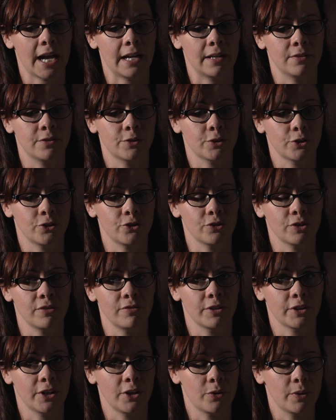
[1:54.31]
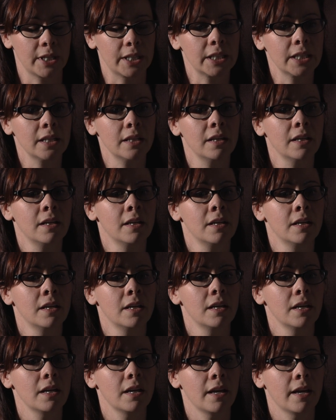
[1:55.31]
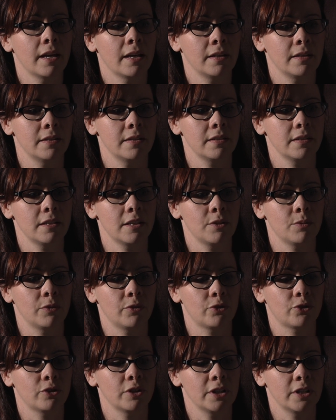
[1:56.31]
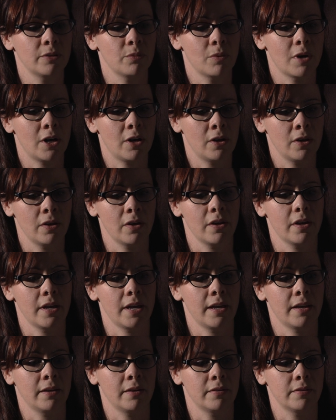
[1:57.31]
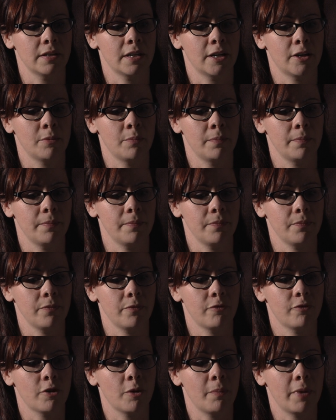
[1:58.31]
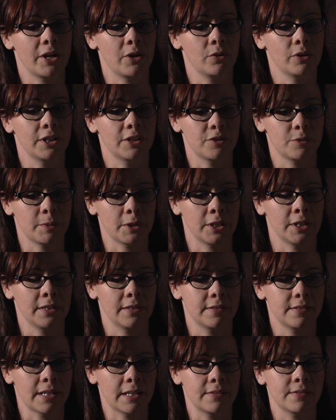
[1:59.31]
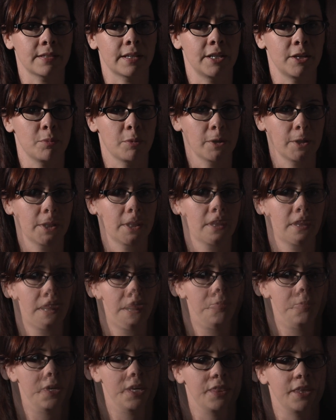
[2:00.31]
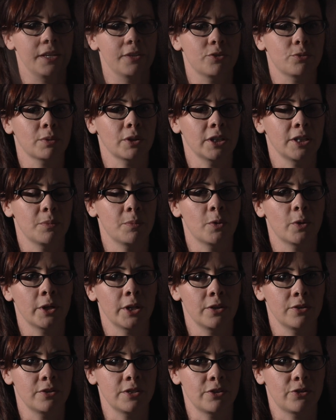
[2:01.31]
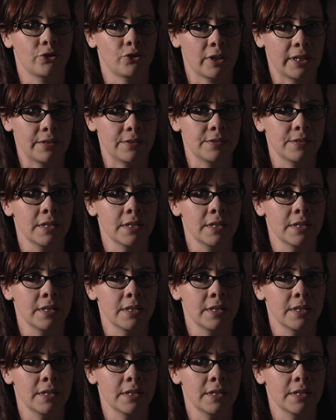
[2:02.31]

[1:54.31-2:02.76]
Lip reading: had surgery very quickly and he was treated well. From my own experience at Sunnybrook, I think it's really important to stress